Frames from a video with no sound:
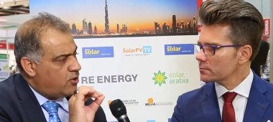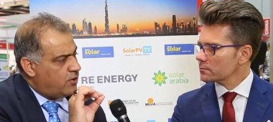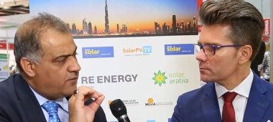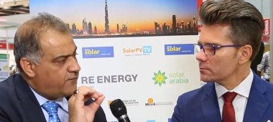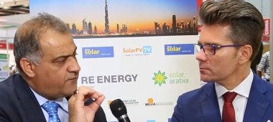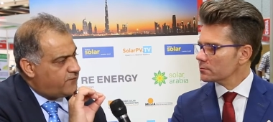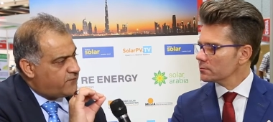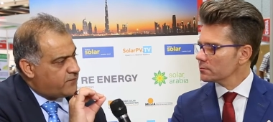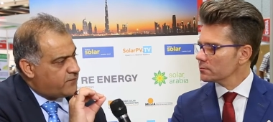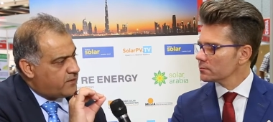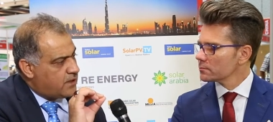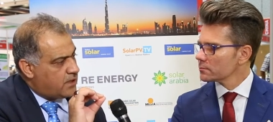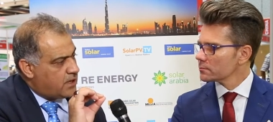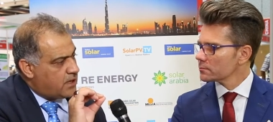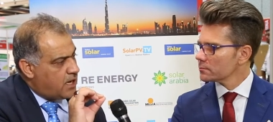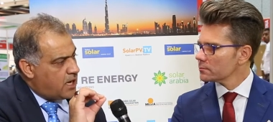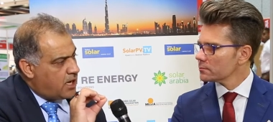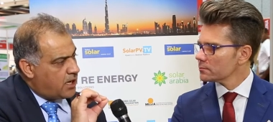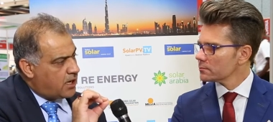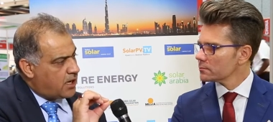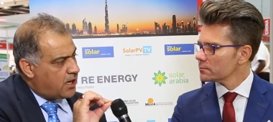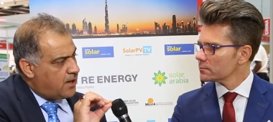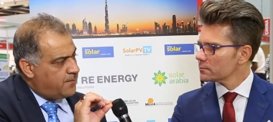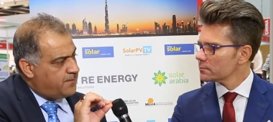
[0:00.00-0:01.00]
Speaker 1: of uh,
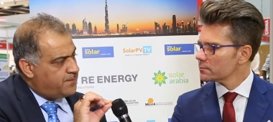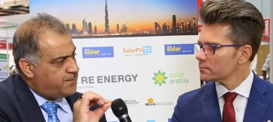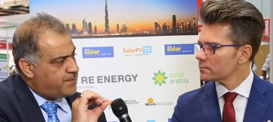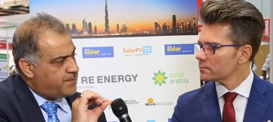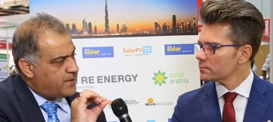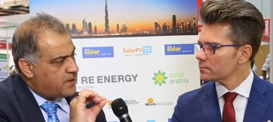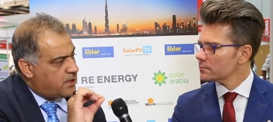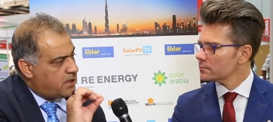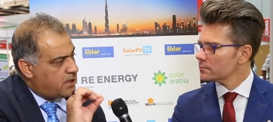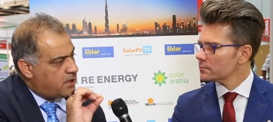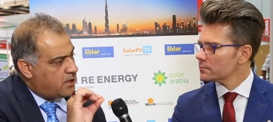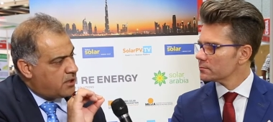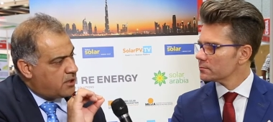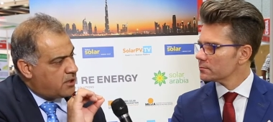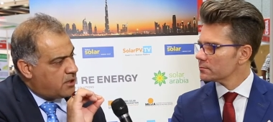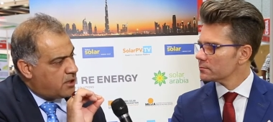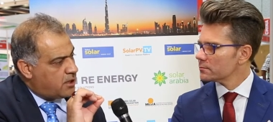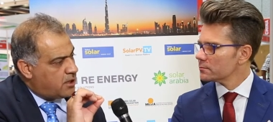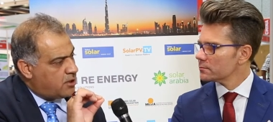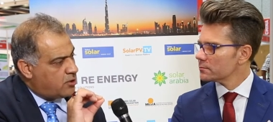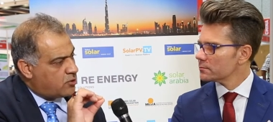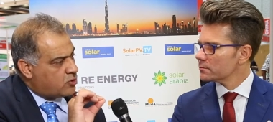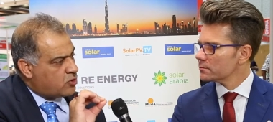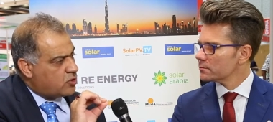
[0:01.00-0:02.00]
Arab
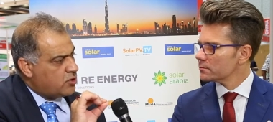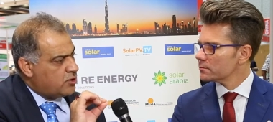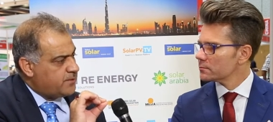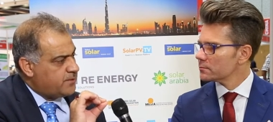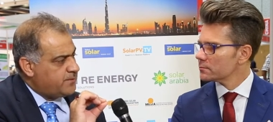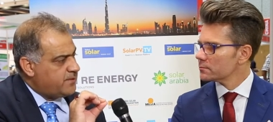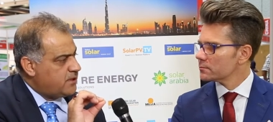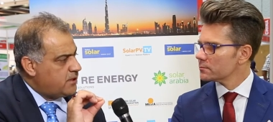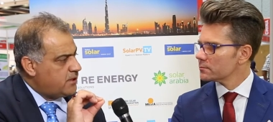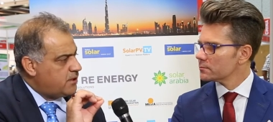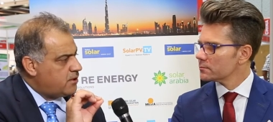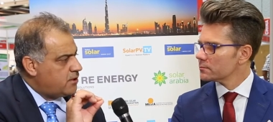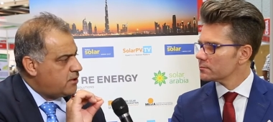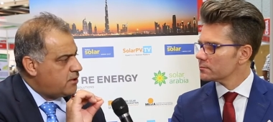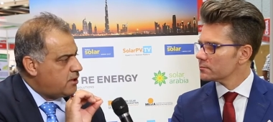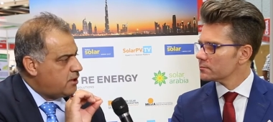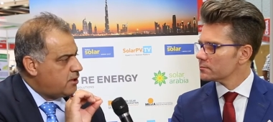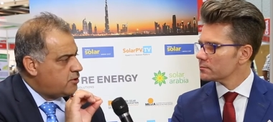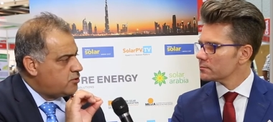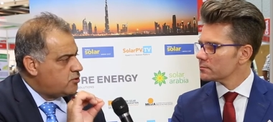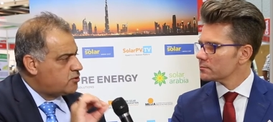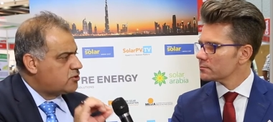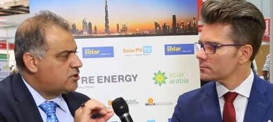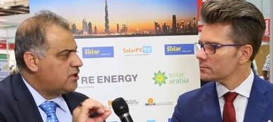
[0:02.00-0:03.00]
uh, economy
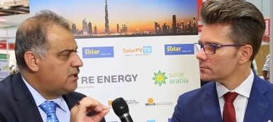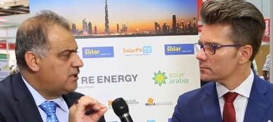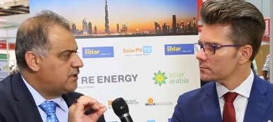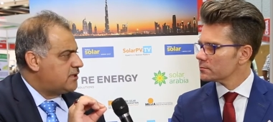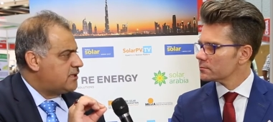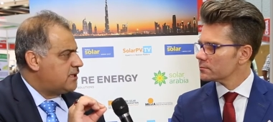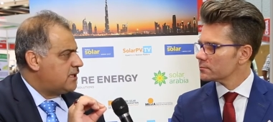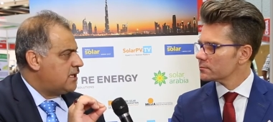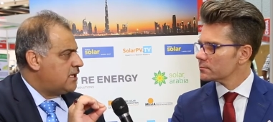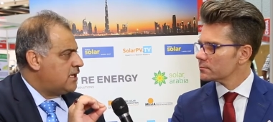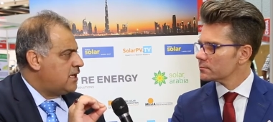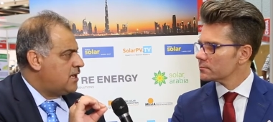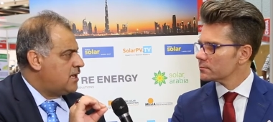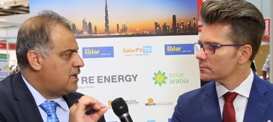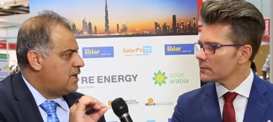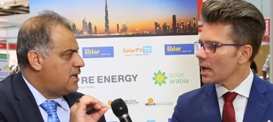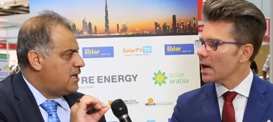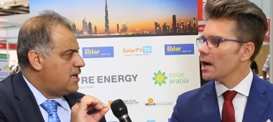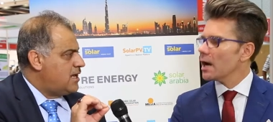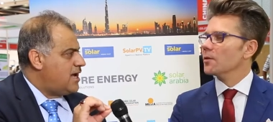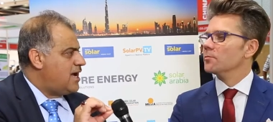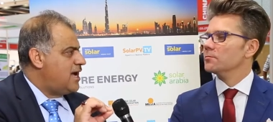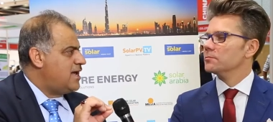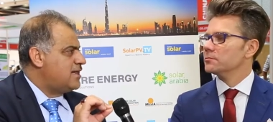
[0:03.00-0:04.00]
utility.
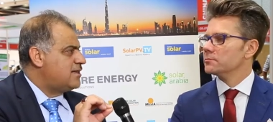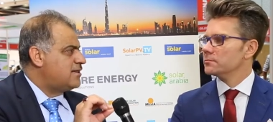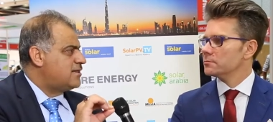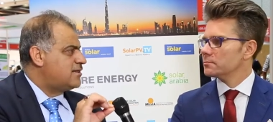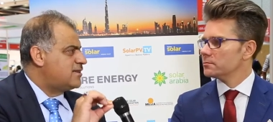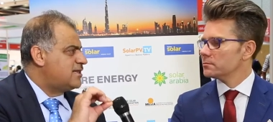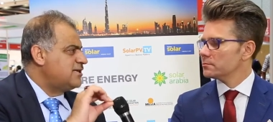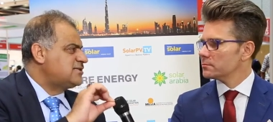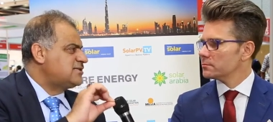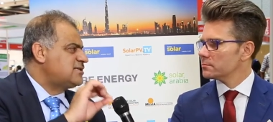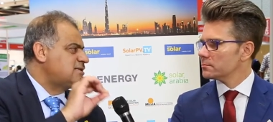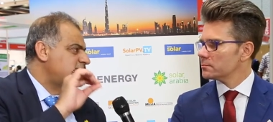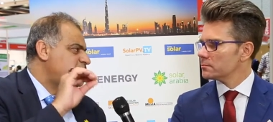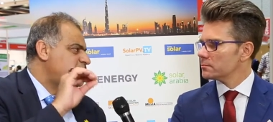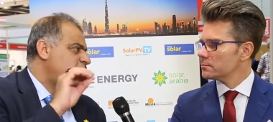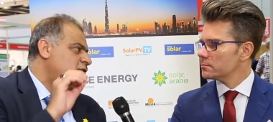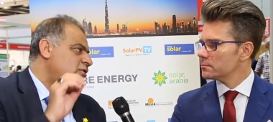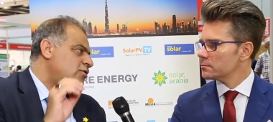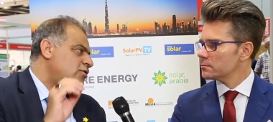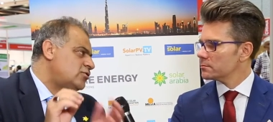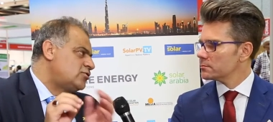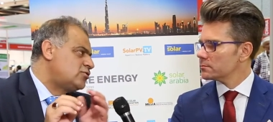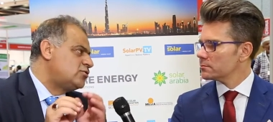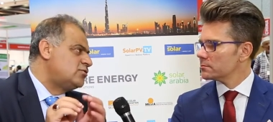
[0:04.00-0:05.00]
Ah. And this is
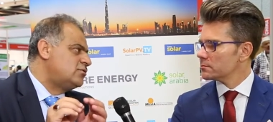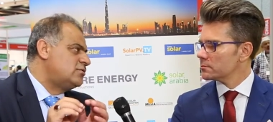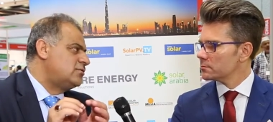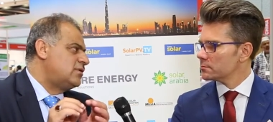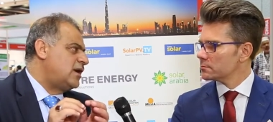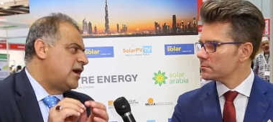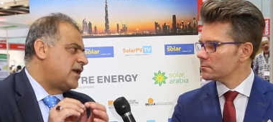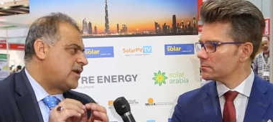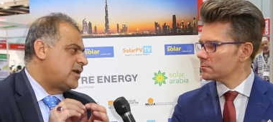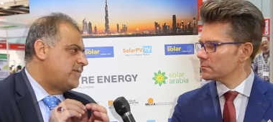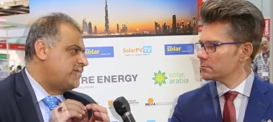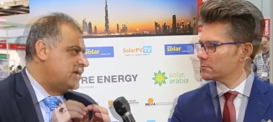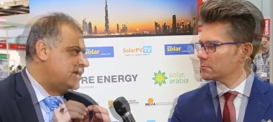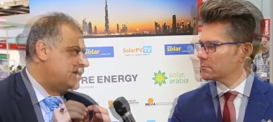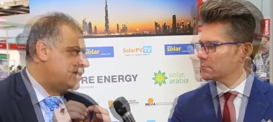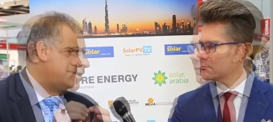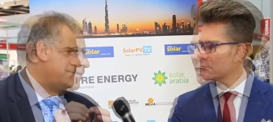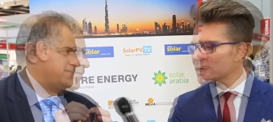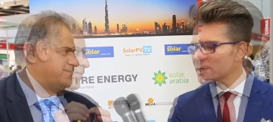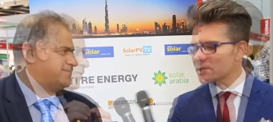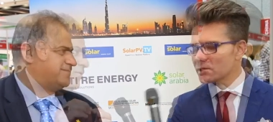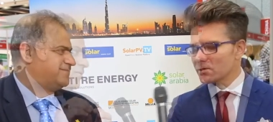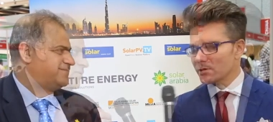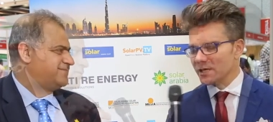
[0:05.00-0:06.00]
belong to Arab League.
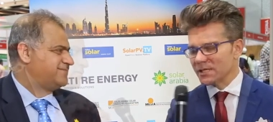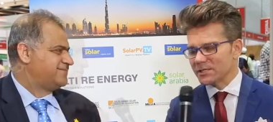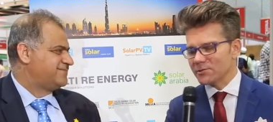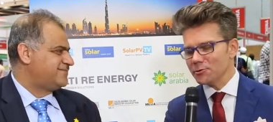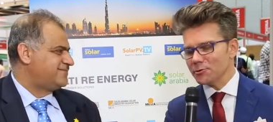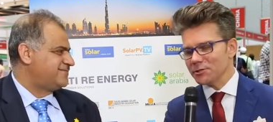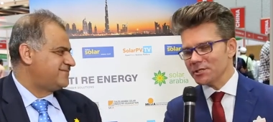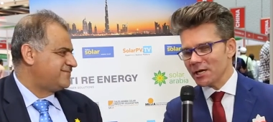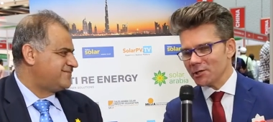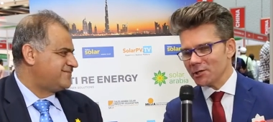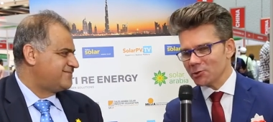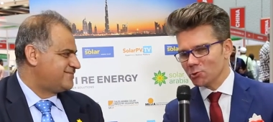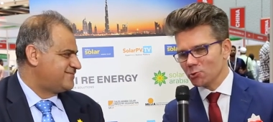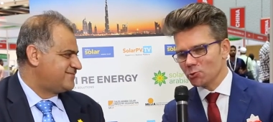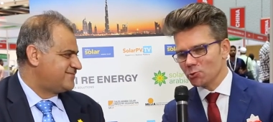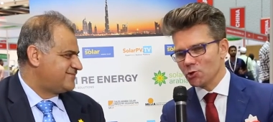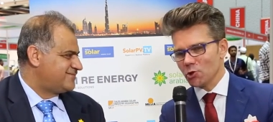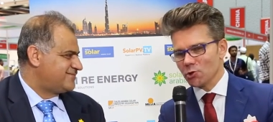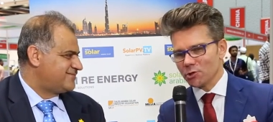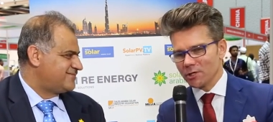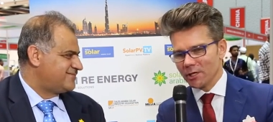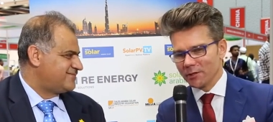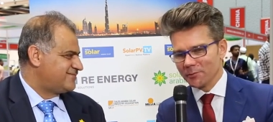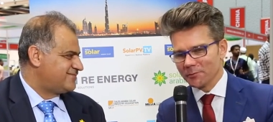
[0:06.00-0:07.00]
Speaker 2: So let's return to
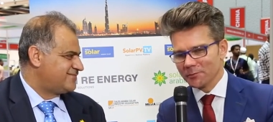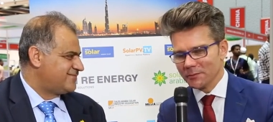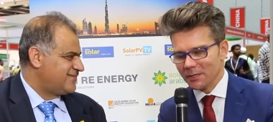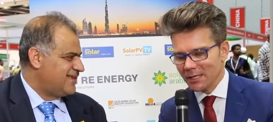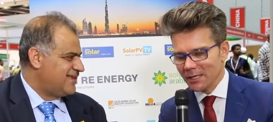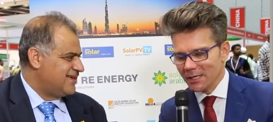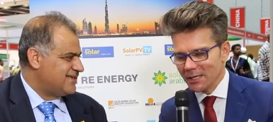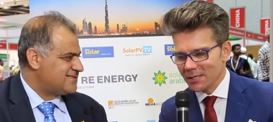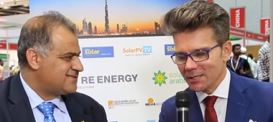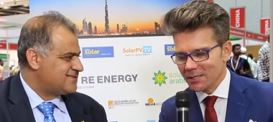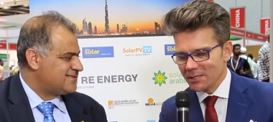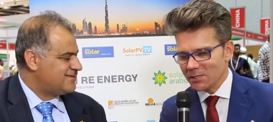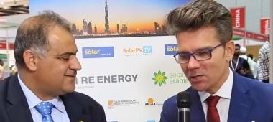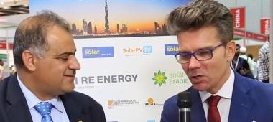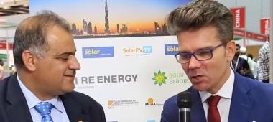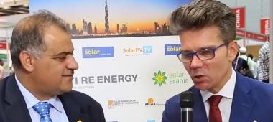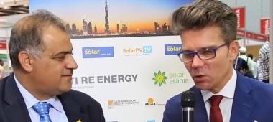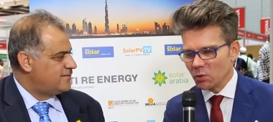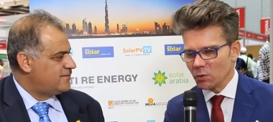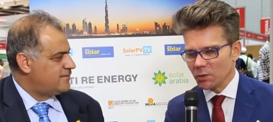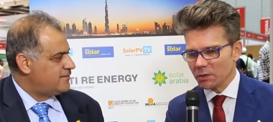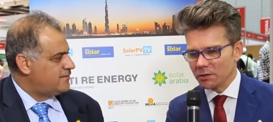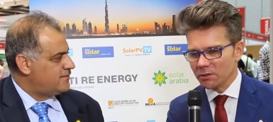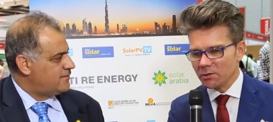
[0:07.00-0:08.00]
Jordan. Yes.
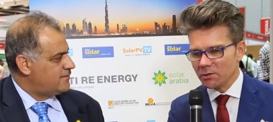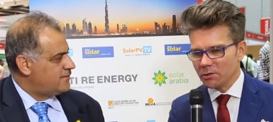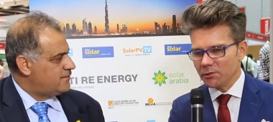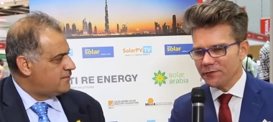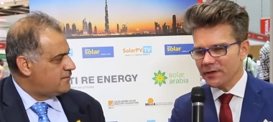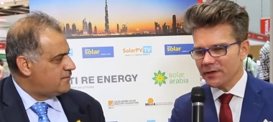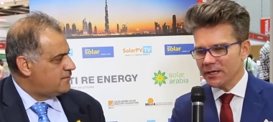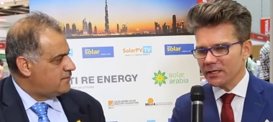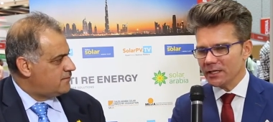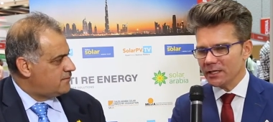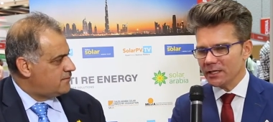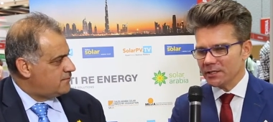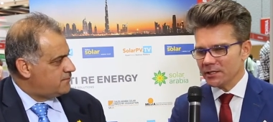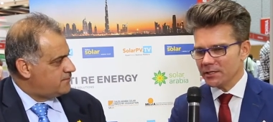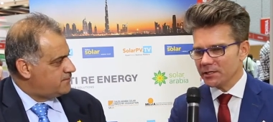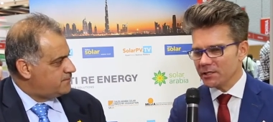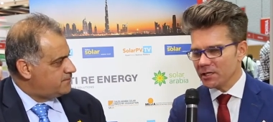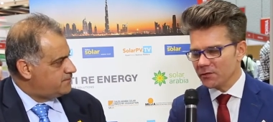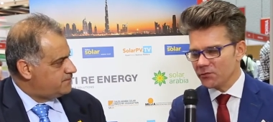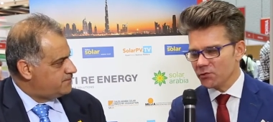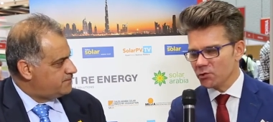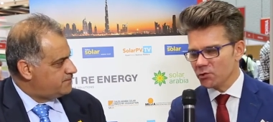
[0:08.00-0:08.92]
So do you think that in
Speaker 1: the